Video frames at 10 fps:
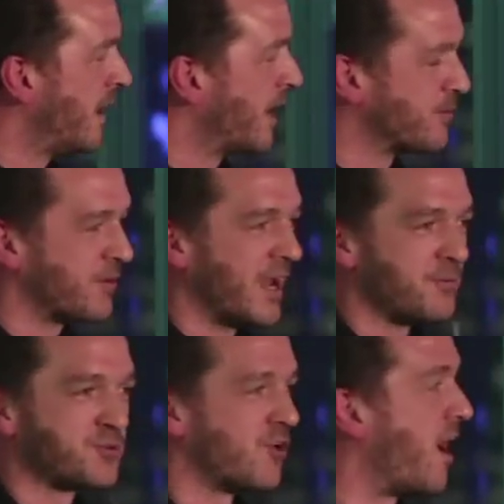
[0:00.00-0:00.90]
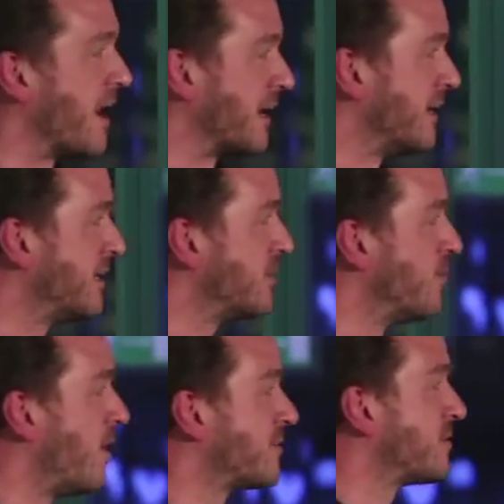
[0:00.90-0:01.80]
And I'm trying. And you know
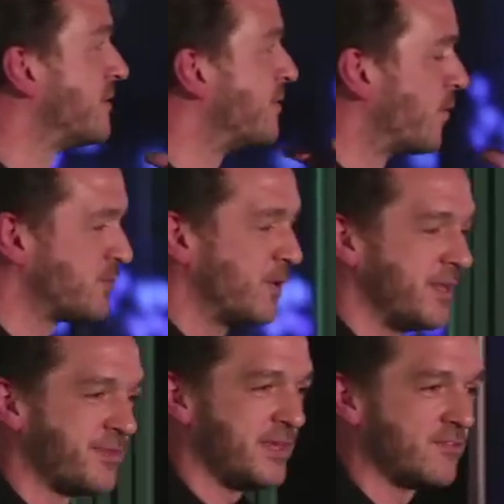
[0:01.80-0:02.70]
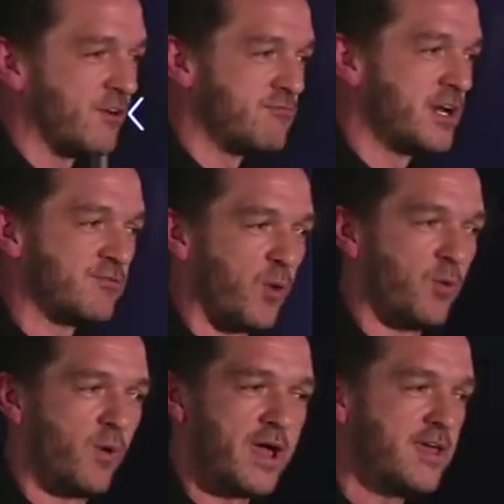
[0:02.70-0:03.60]
what? When you think you've got rid of
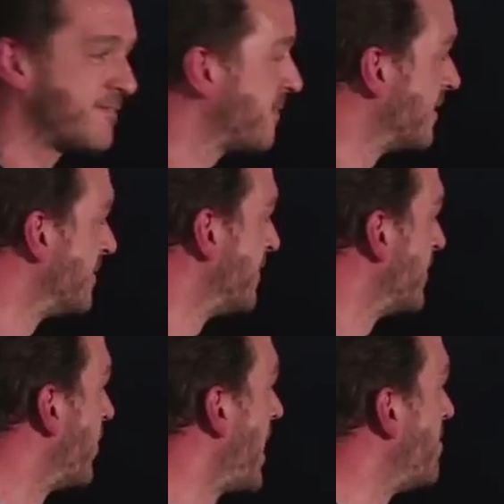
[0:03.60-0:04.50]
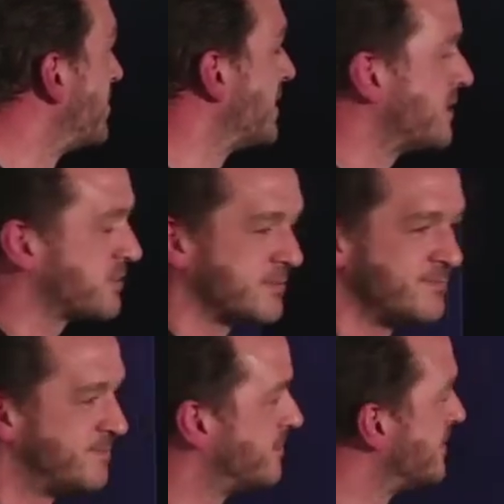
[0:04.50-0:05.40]
one wave, what happens is
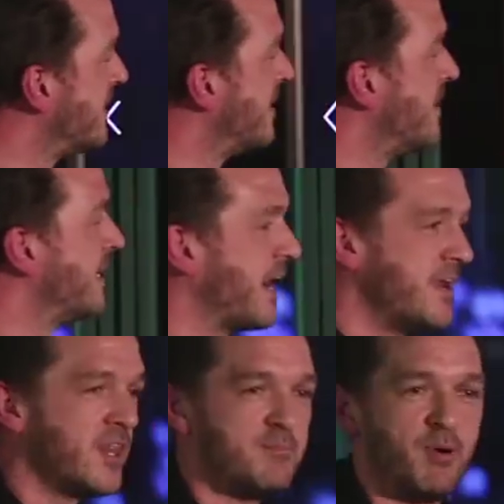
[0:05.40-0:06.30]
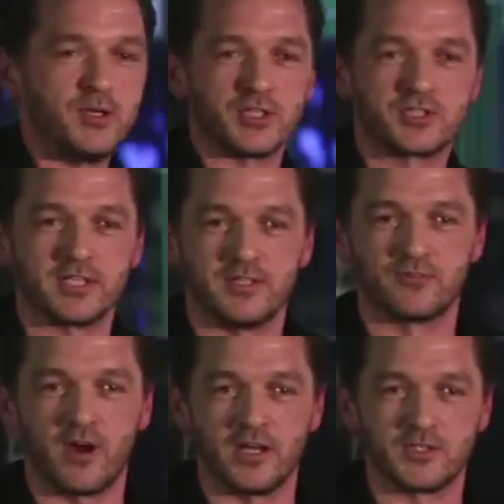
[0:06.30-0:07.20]
you get another bunch of shit to
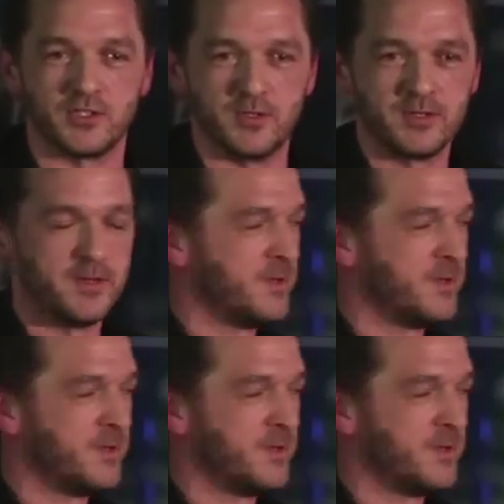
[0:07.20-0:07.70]
try and shoot.